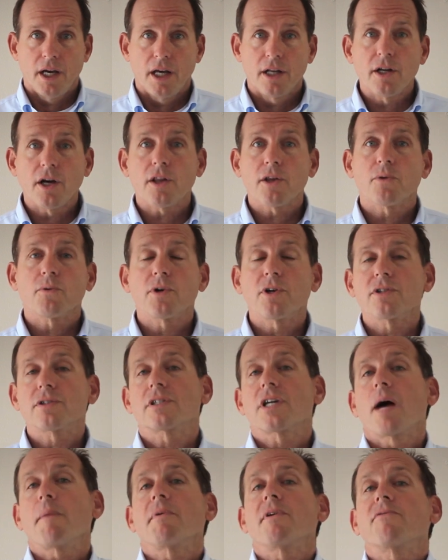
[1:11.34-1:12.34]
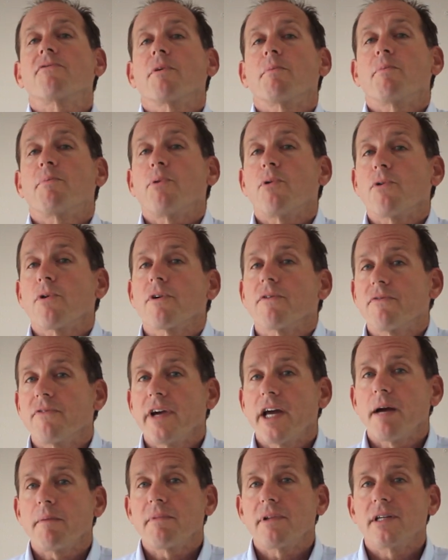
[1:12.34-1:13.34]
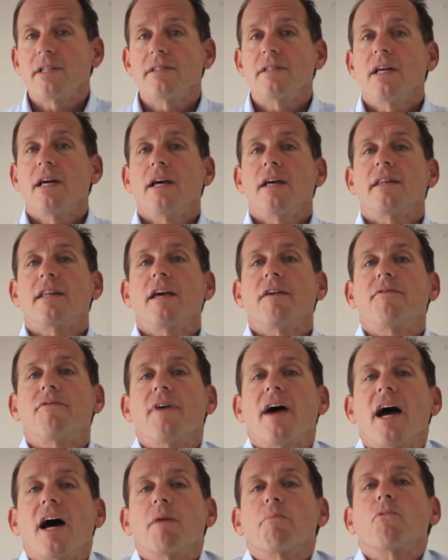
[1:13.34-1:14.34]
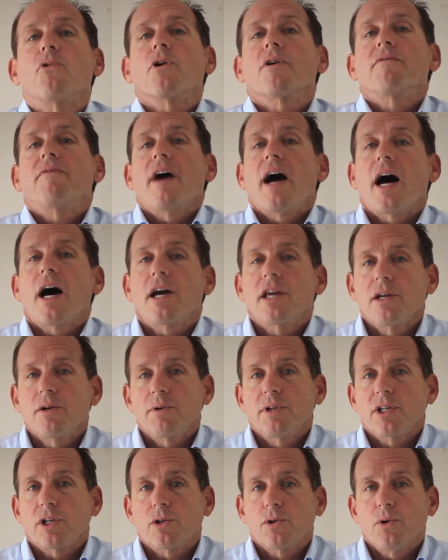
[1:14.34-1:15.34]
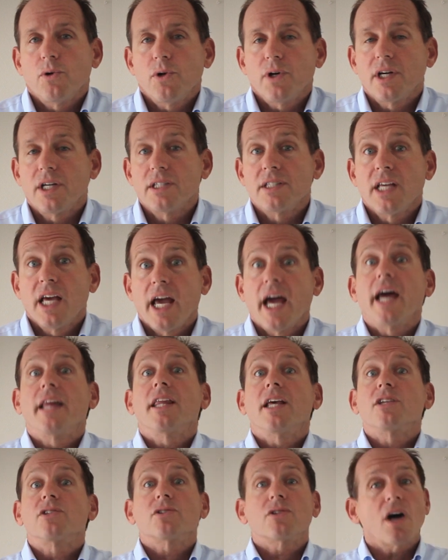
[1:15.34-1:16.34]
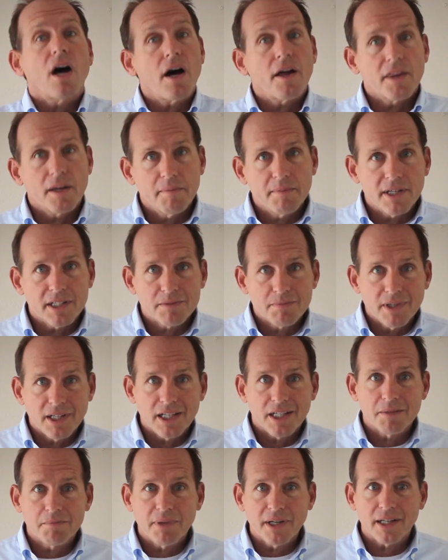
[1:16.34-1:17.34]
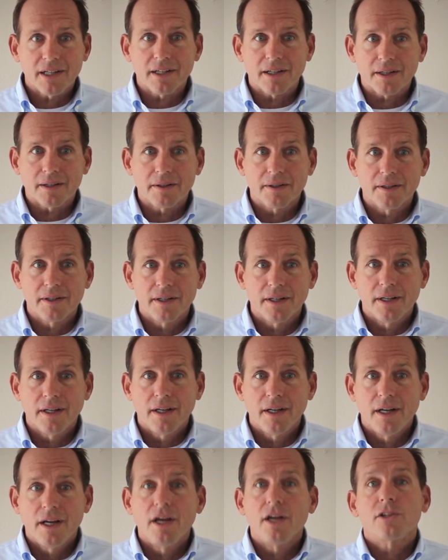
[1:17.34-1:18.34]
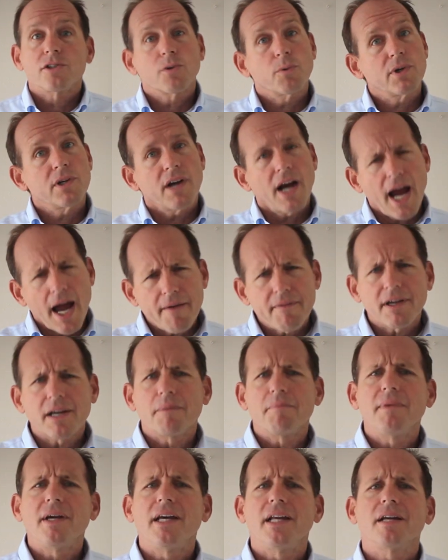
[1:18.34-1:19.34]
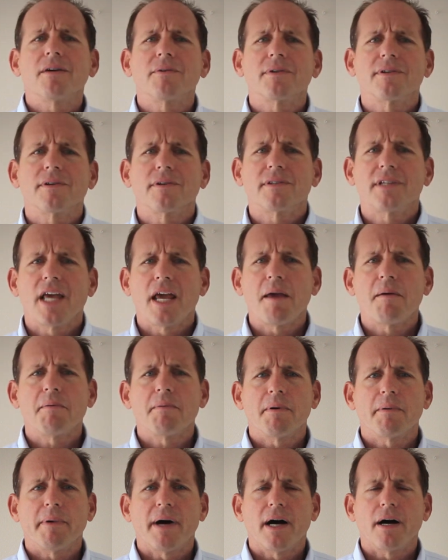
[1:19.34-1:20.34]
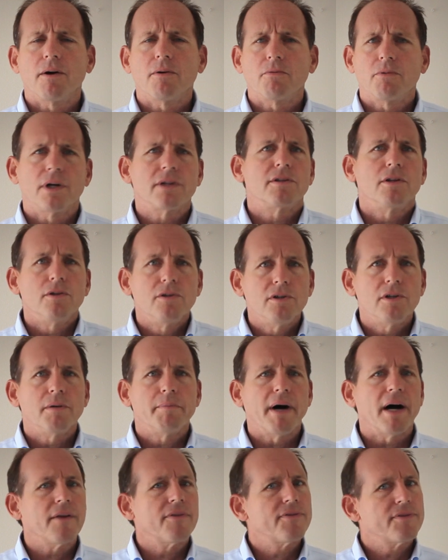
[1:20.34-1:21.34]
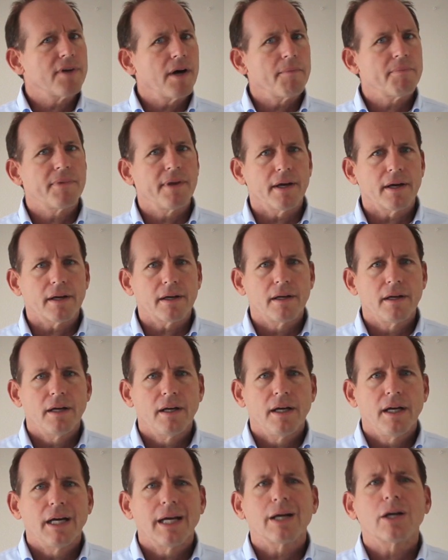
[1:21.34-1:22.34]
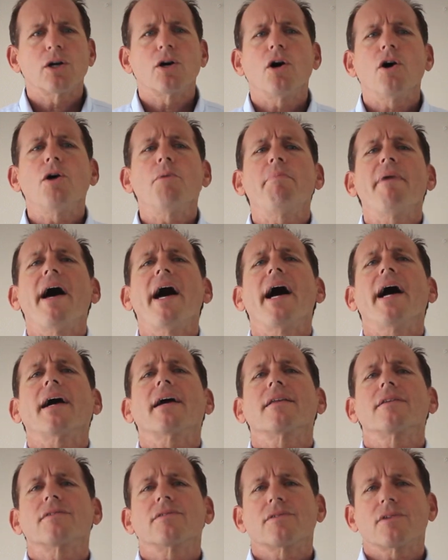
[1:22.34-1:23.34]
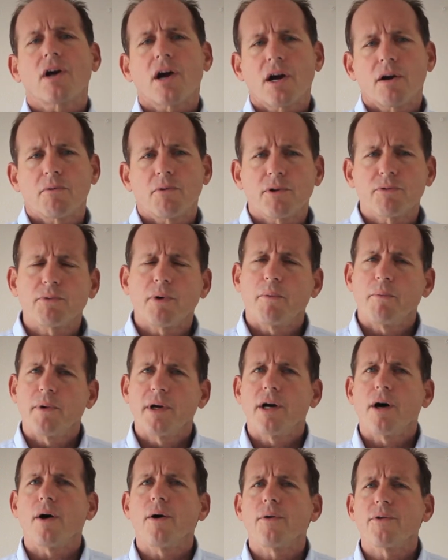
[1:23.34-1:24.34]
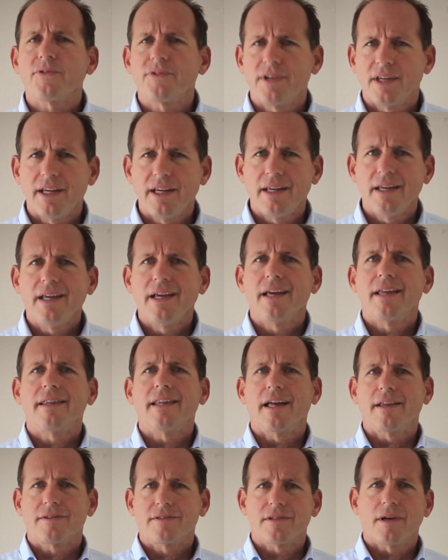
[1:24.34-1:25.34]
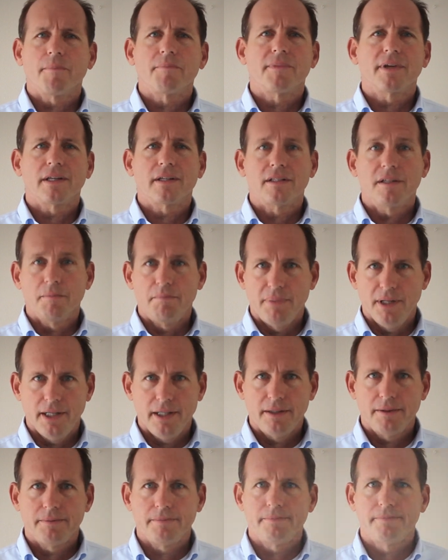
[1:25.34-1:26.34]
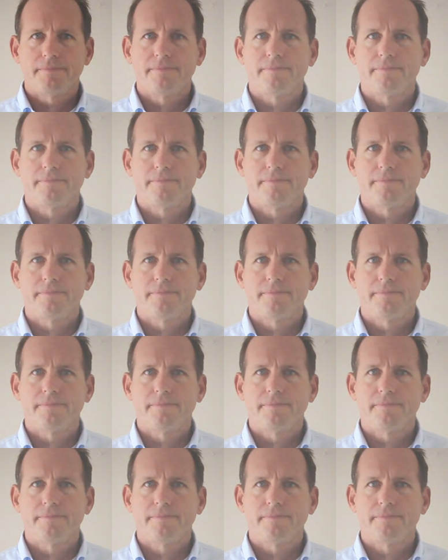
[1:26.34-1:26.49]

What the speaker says: In other words, coming from poorer families, they found more value in the coins and they saw them as being bigger. So when you're having a meeting with your team about what to do about something, go back and start with what we all see that something to be.